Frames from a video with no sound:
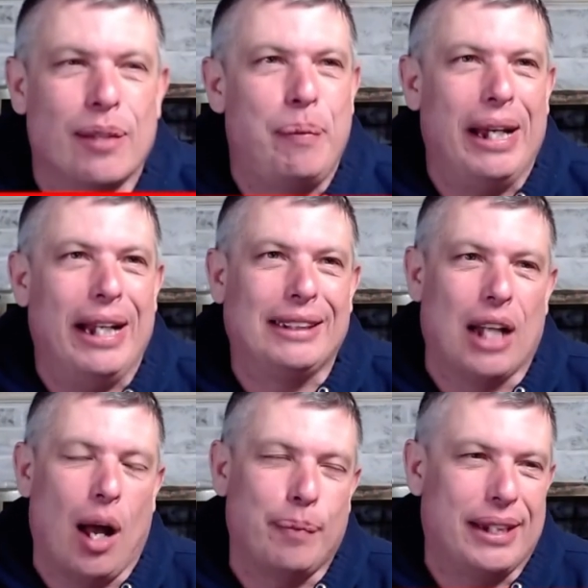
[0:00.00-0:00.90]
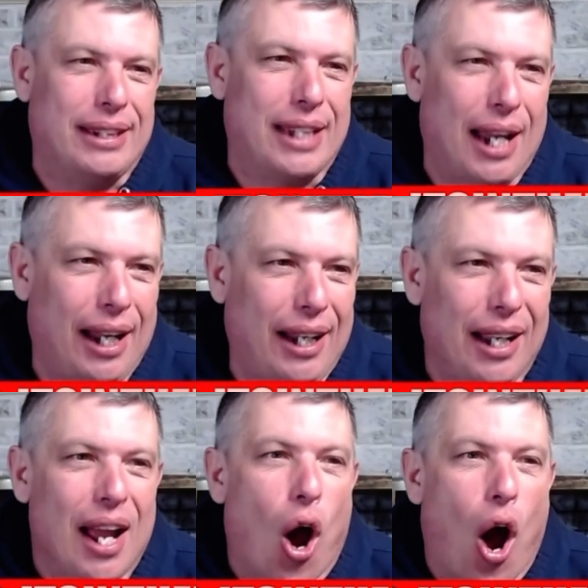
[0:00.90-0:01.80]
big dub today
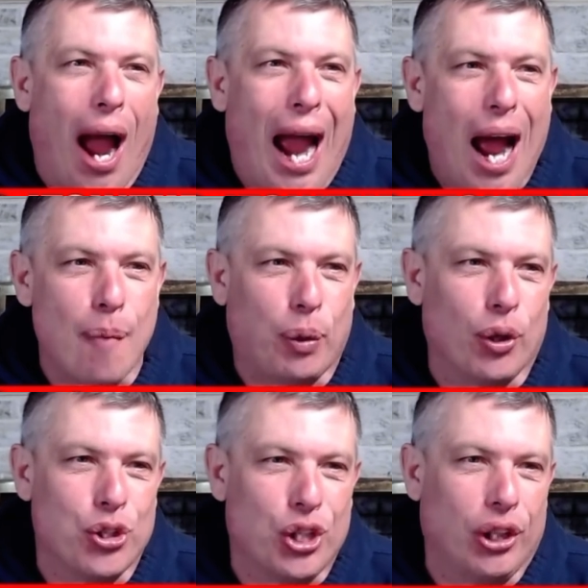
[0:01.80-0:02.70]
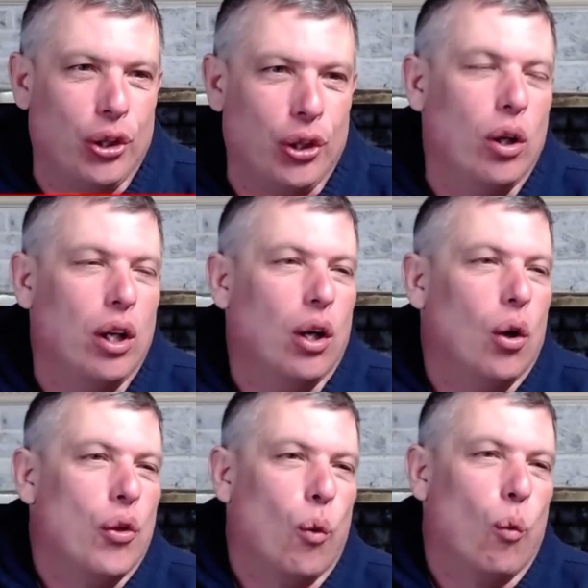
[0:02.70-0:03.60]
at Purdue,
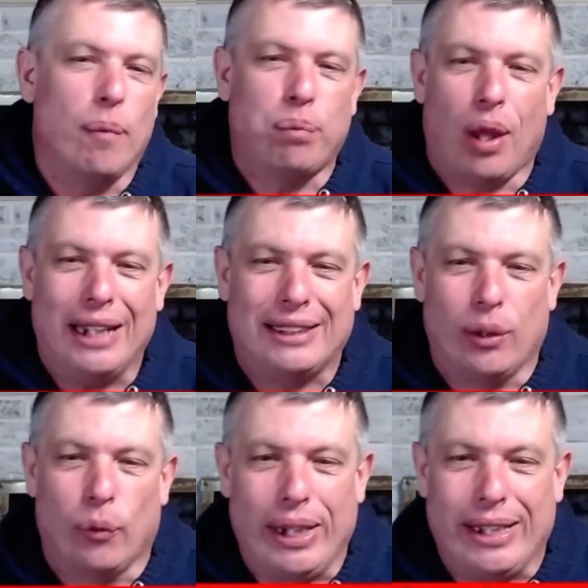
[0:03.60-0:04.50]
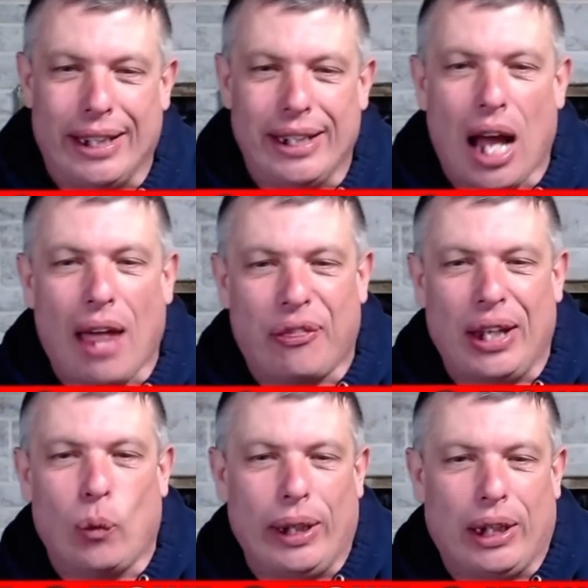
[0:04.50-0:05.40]
the one place that we did not think
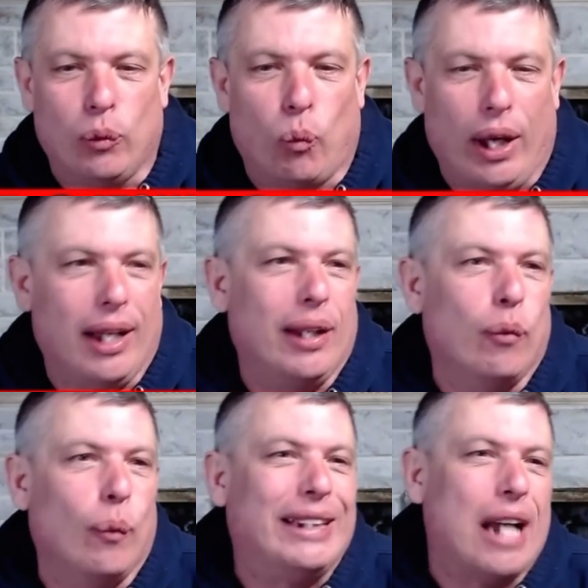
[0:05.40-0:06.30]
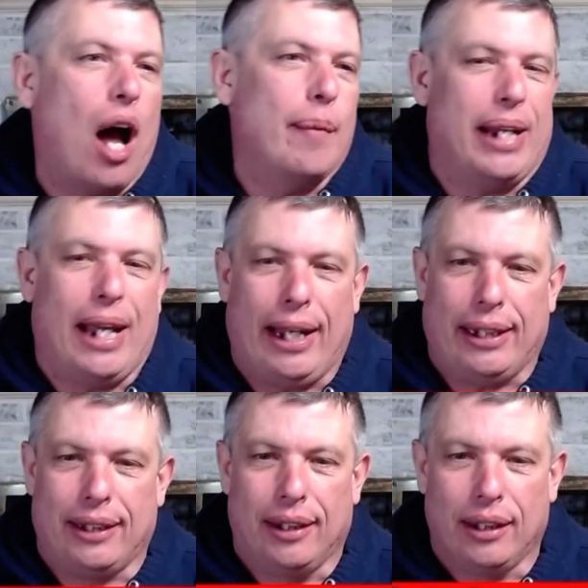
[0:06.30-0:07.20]
we could win, and we dominate
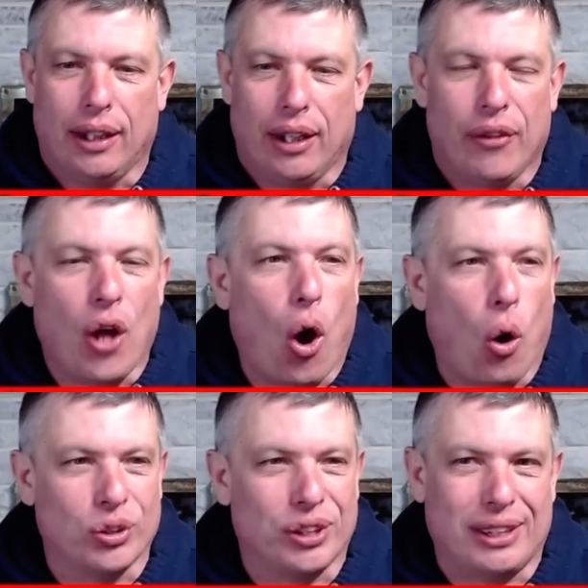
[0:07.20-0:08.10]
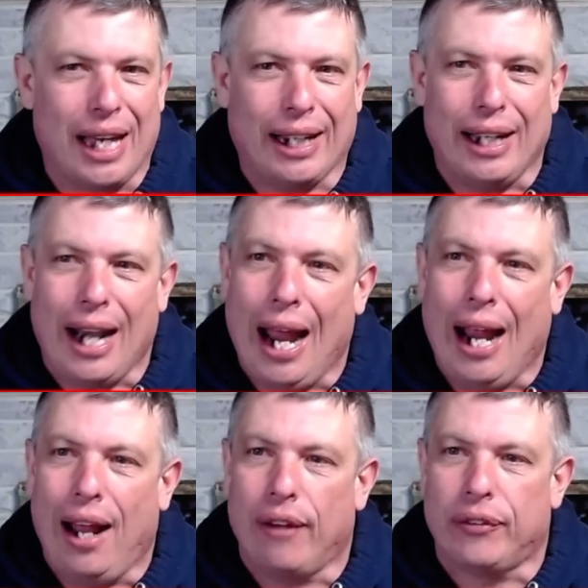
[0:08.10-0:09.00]
the whole second
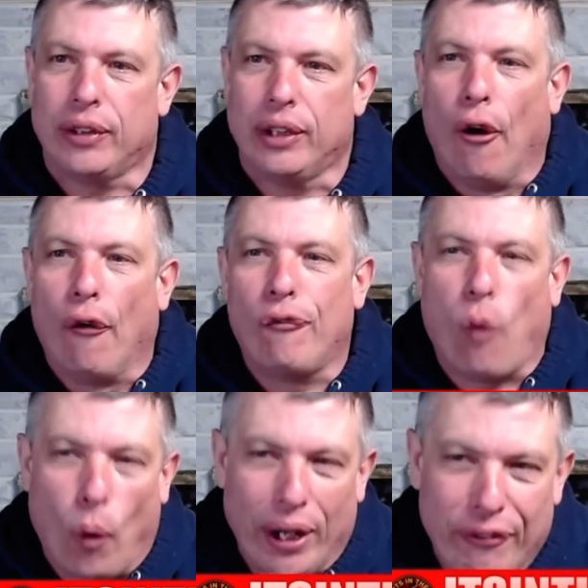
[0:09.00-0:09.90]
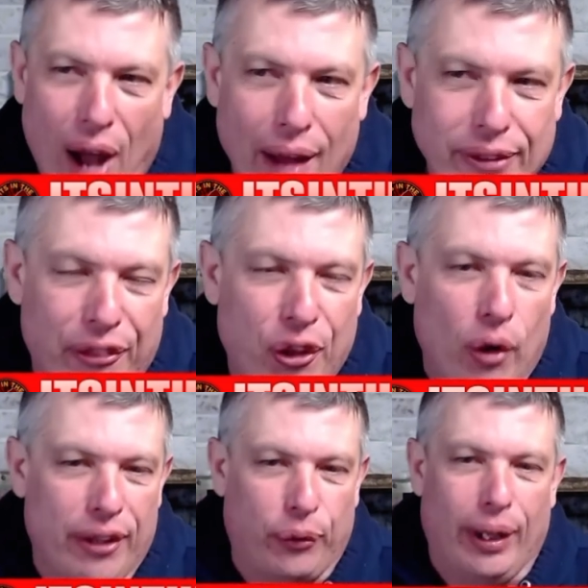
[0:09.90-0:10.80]
half. 45 to
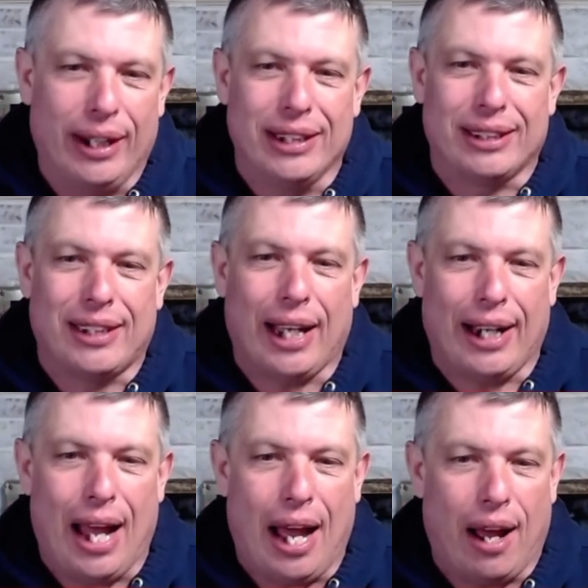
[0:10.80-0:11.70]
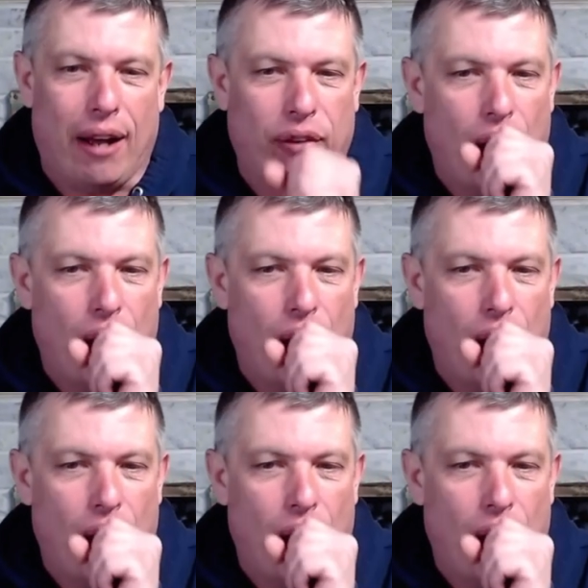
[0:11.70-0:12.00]
33 in the second half.